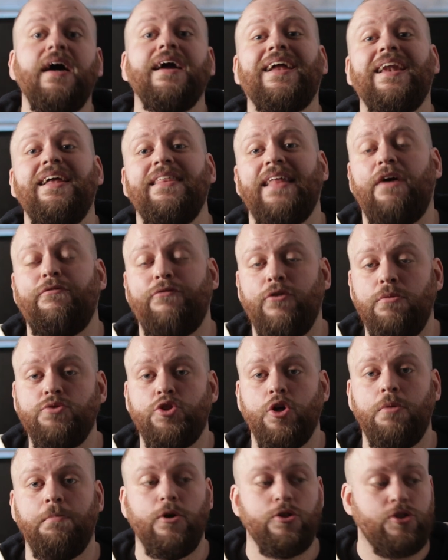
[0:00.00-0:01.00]
click that
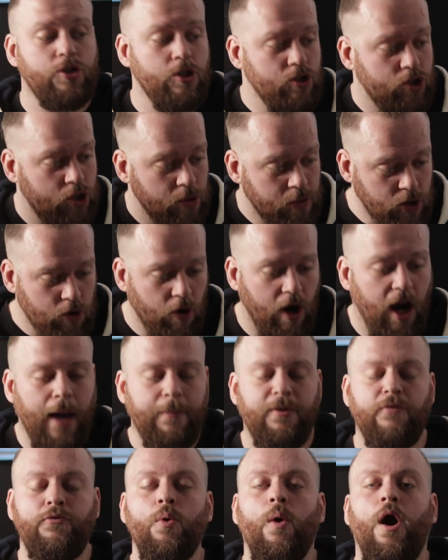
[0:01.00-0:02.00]
thumbs up button,
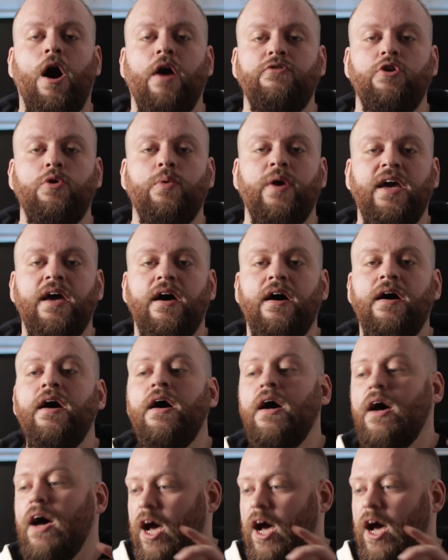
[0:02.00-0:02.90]
subscribe if you are new here,